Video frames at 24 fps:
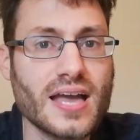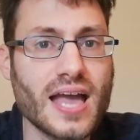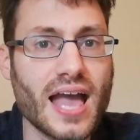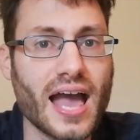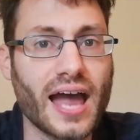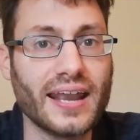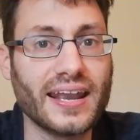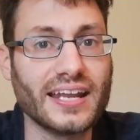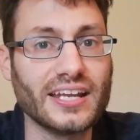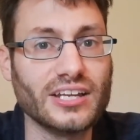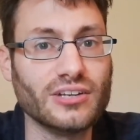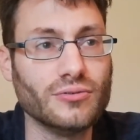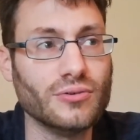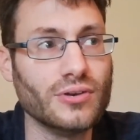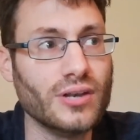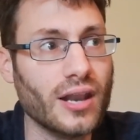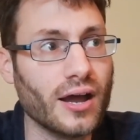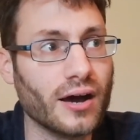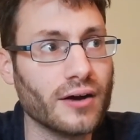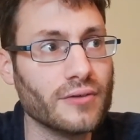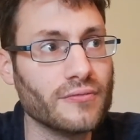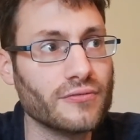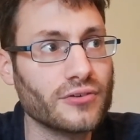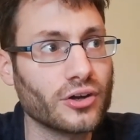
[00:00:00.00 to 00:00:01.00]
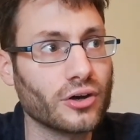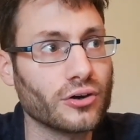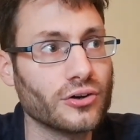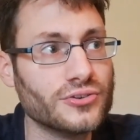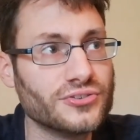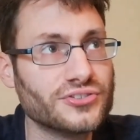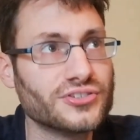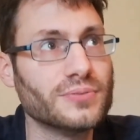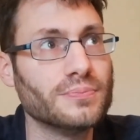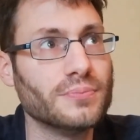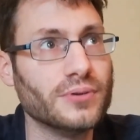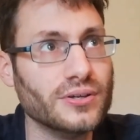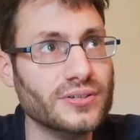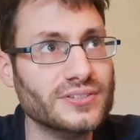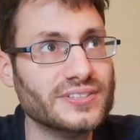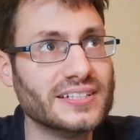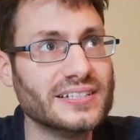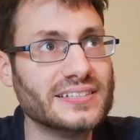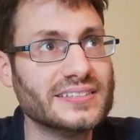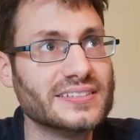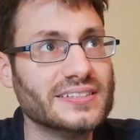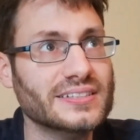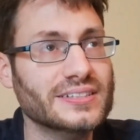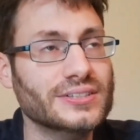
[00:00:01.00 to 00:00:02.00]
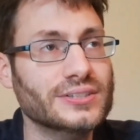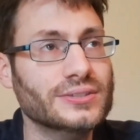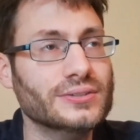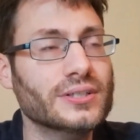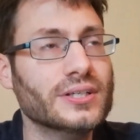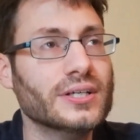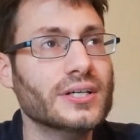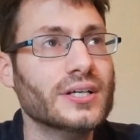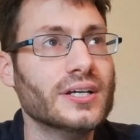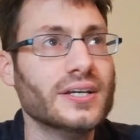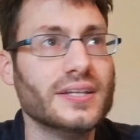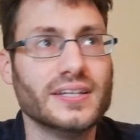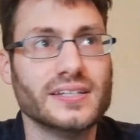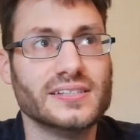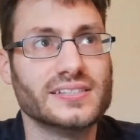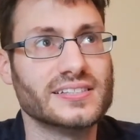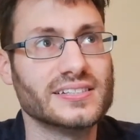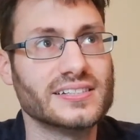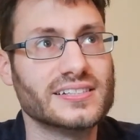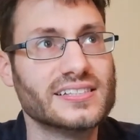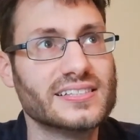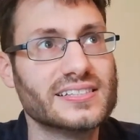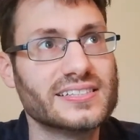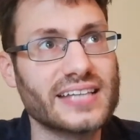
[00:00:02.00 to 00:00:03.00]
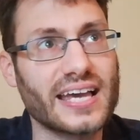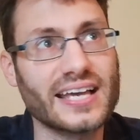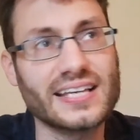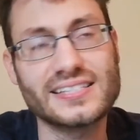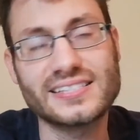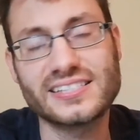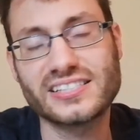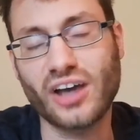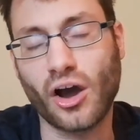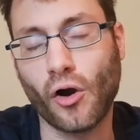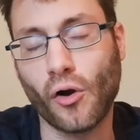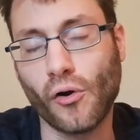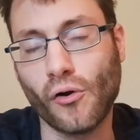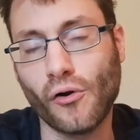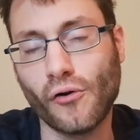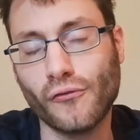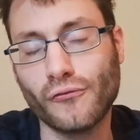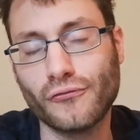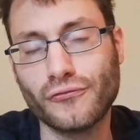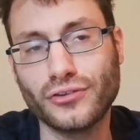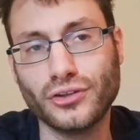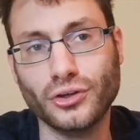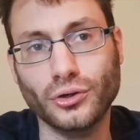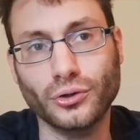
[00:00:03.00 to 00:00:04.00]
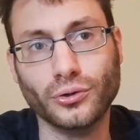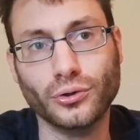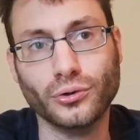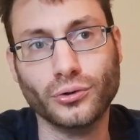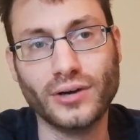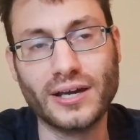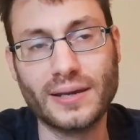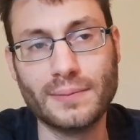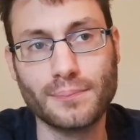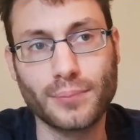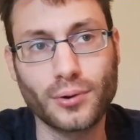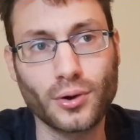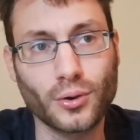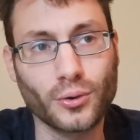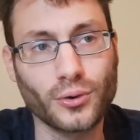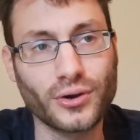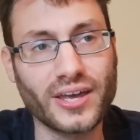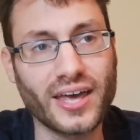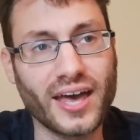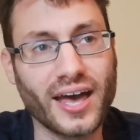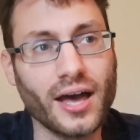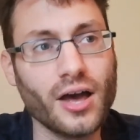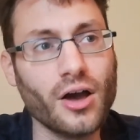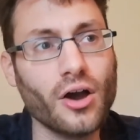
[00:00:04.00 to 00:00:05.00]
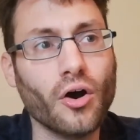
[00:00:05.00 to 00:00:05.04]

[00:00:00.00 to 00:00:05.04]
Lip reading: and that you love contributing to the success of your employer,